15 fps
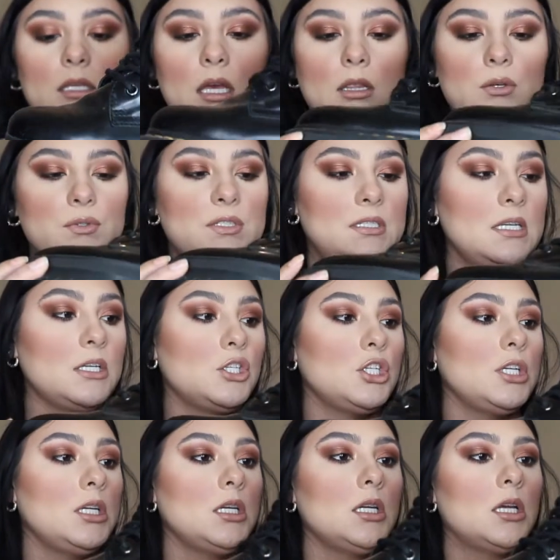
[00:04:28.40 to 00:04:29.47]
yellow
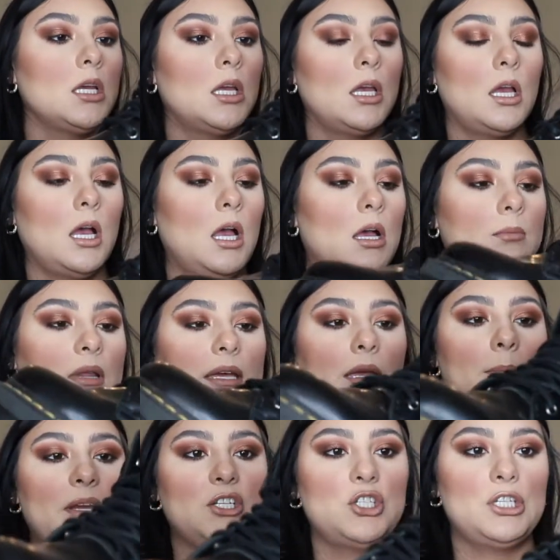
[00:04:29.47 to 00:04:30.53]
stitching, like I
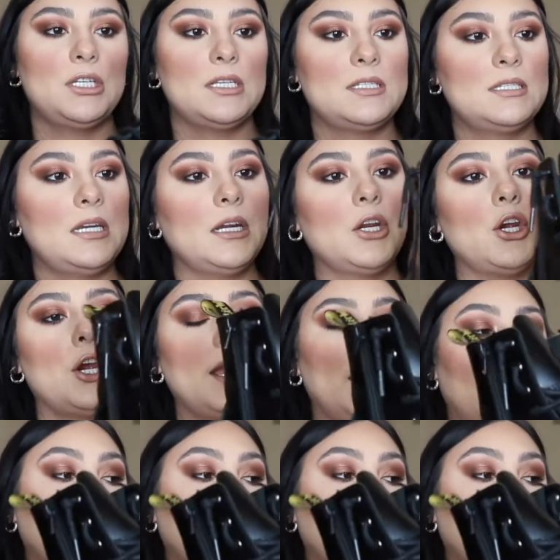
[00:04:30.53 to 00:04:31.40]
mentioned, a sticker, and